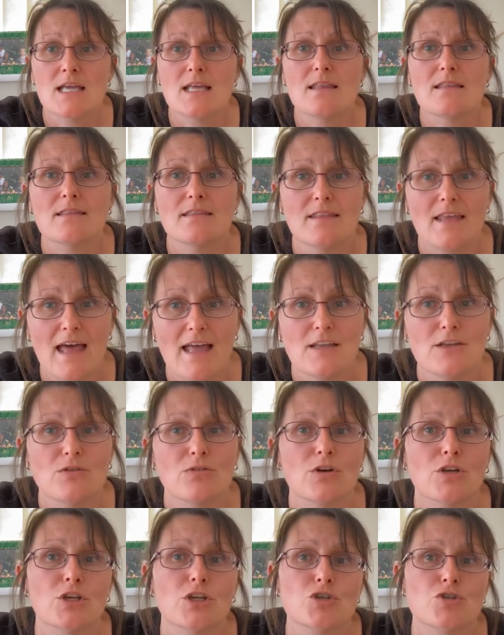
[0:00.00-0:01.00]
Then you're
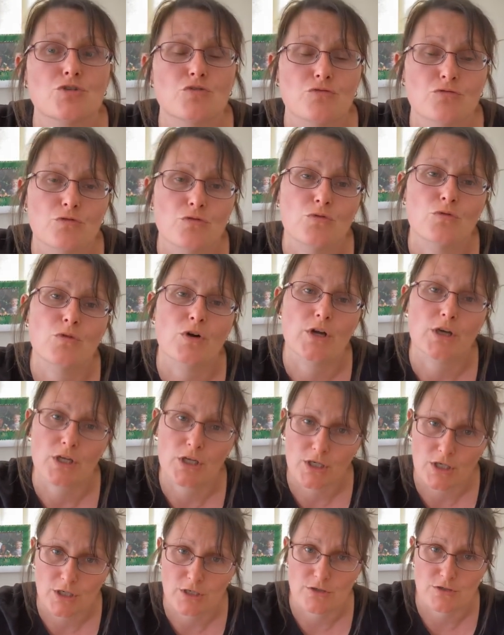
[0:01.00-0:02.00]
going to draw a
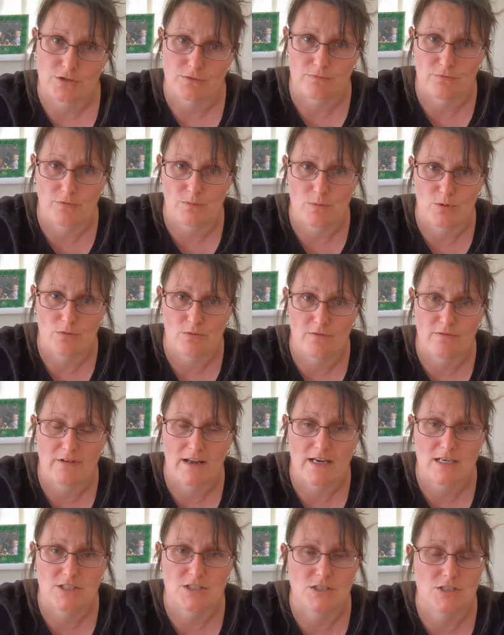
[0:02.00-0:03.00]
conclusion from your
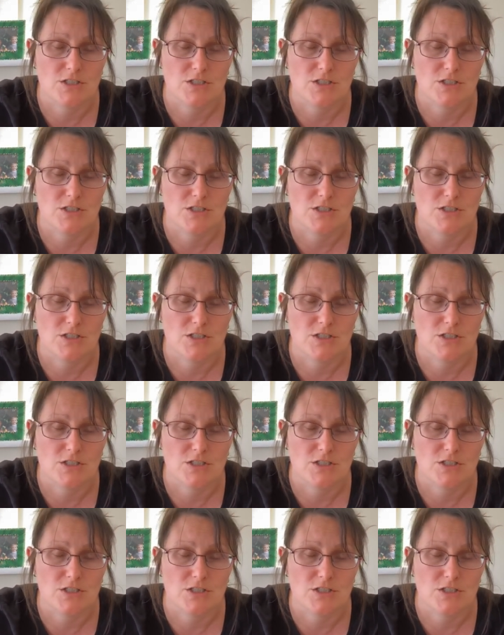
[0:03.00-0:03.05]
reflection.